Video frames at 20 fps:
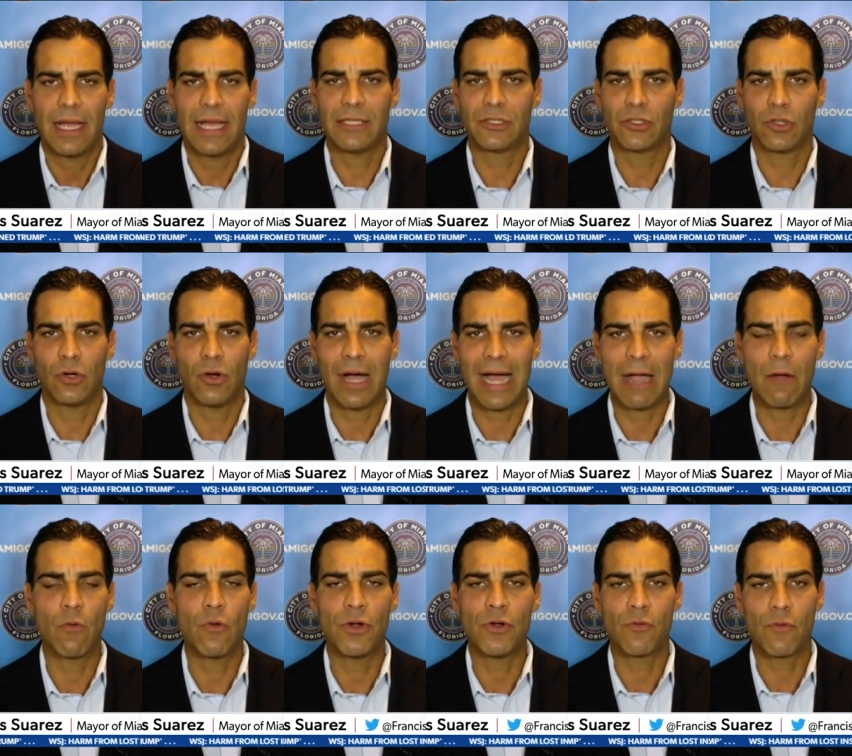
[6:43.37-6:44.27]
And so I
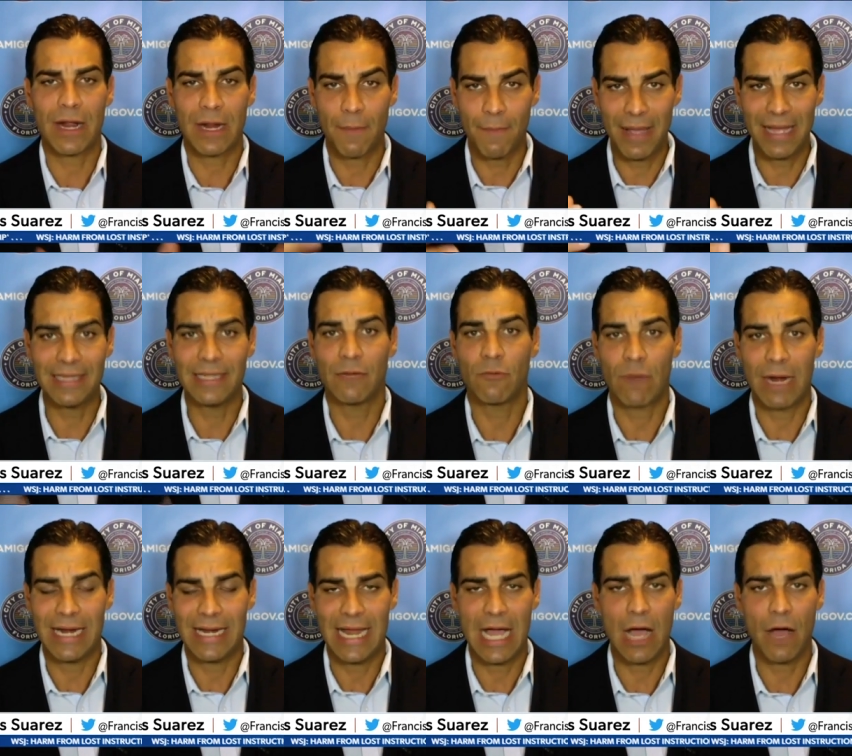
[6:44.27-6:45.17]
wouldn't recommend it
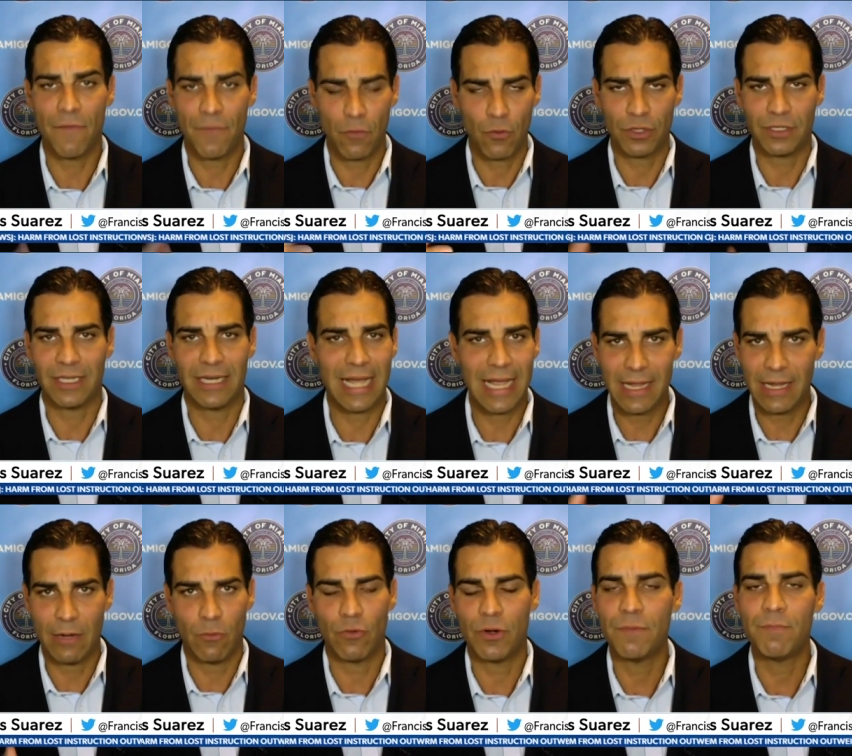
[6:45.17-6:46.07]
right now. If it were
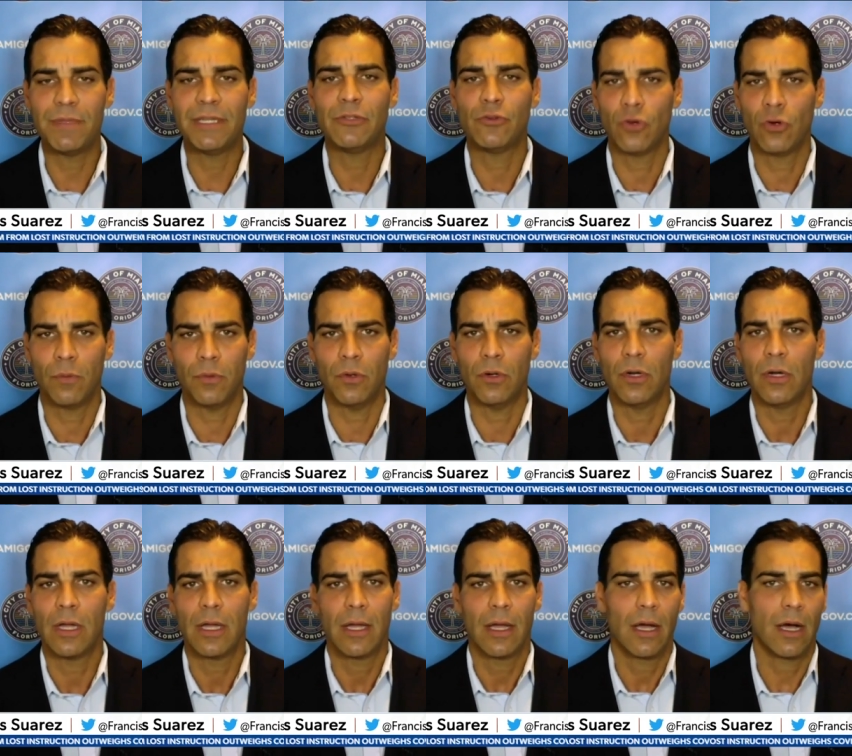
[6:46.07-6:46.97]
today, it wouldn't be doable.
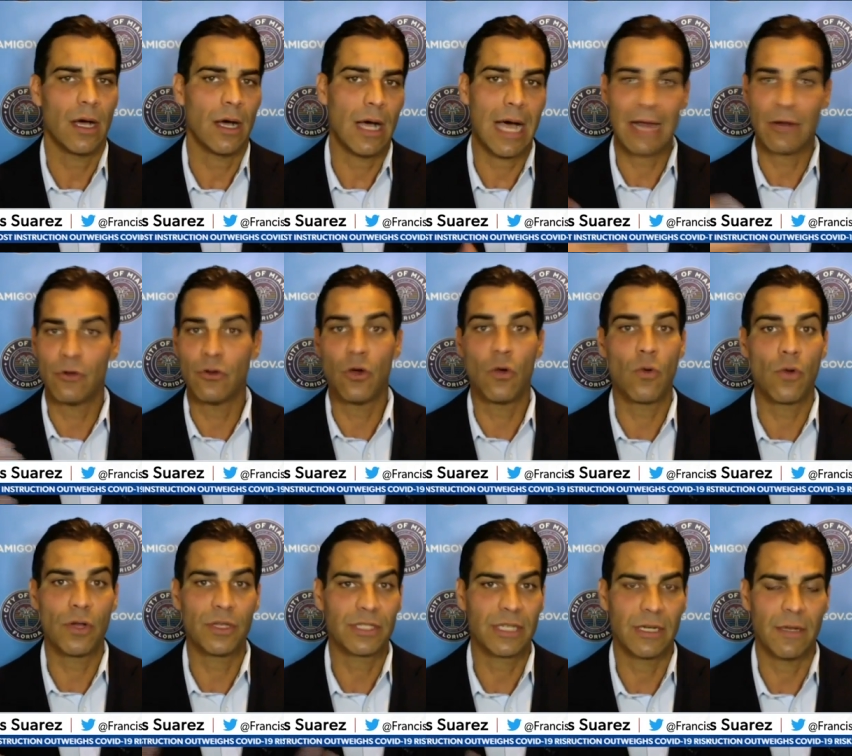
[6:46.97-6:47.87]
Uh, I don't know
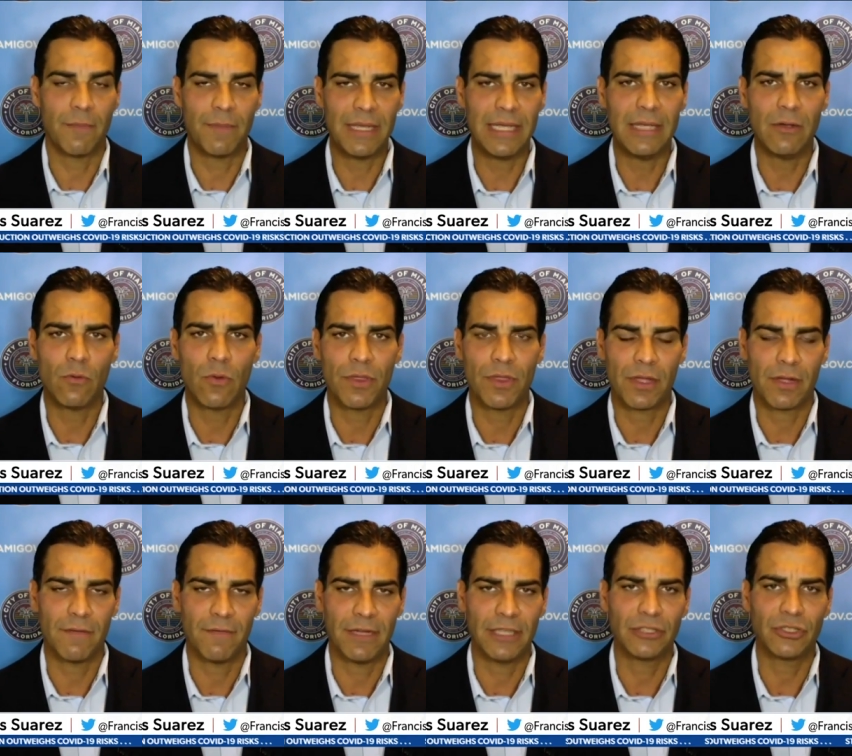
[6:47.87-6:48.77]
where it's going to be when the
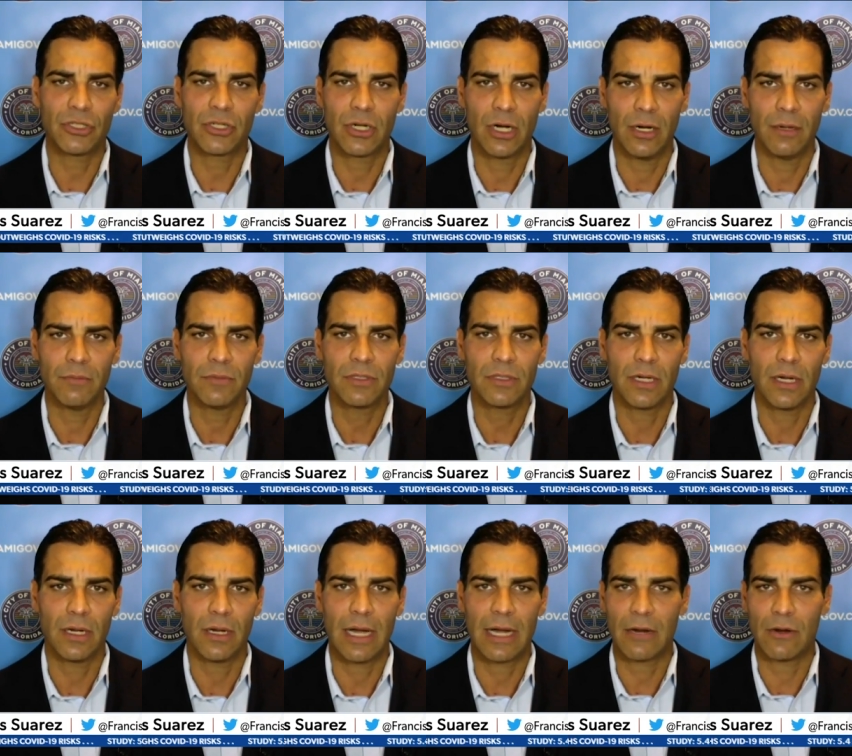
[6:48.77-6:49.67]
convention comes.
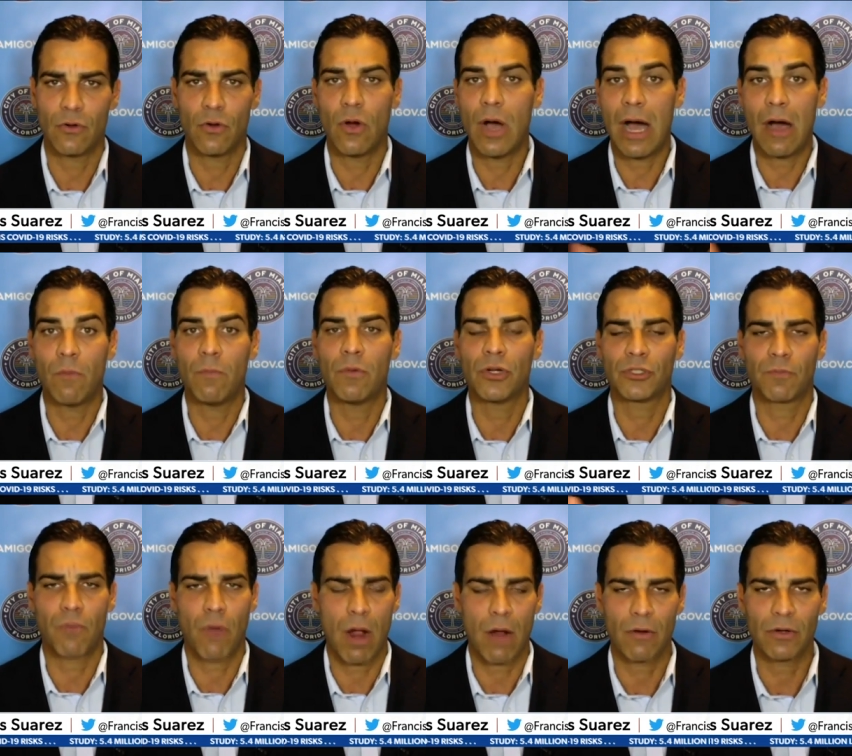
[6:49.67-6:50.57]
Uh, I don't know how
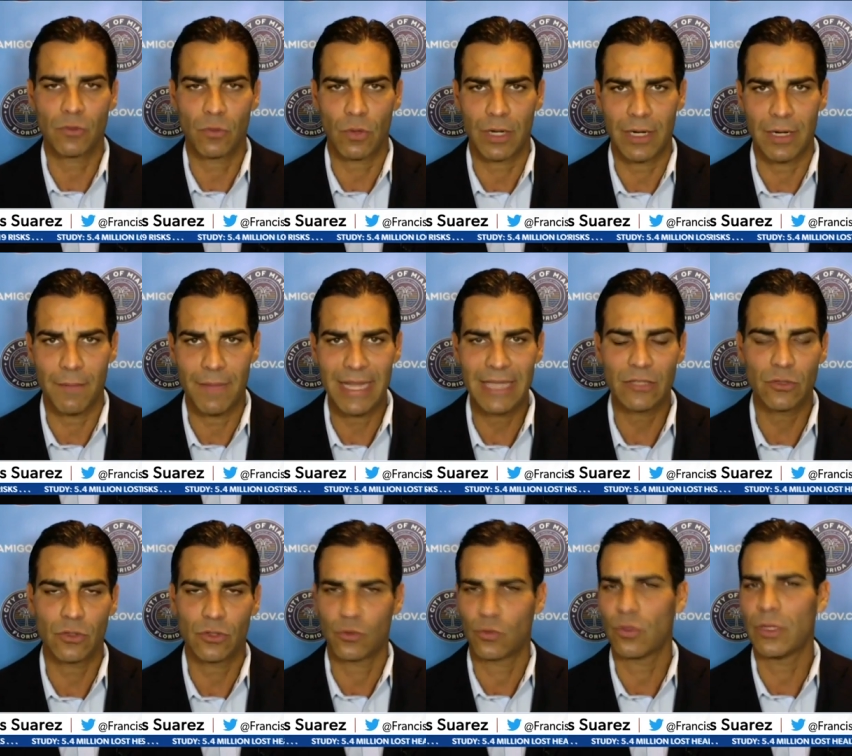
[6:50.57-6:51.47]
much progress we're going to make.
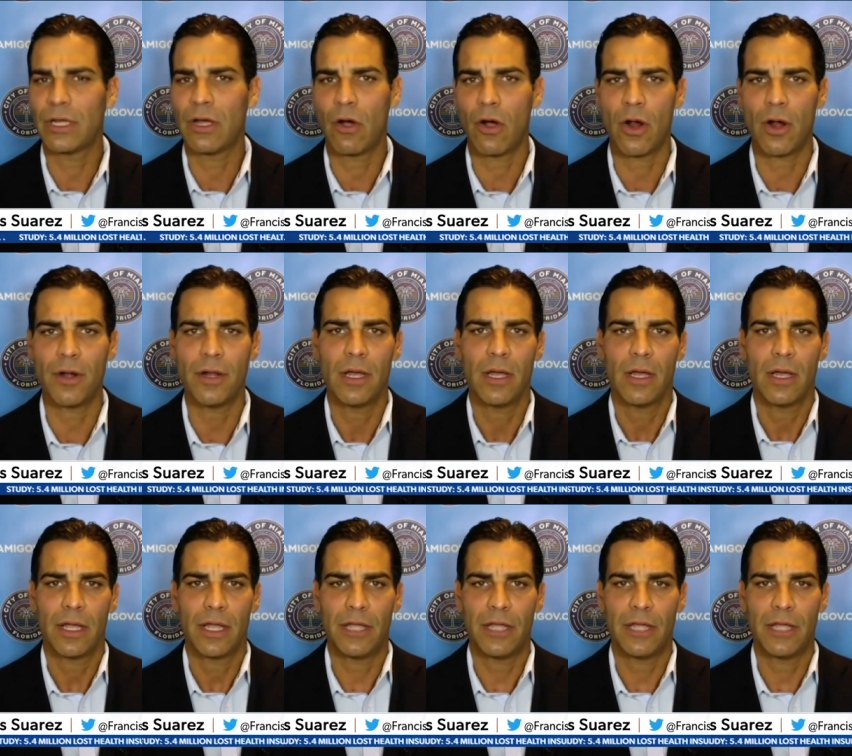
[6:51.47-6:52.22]
So it's really hard.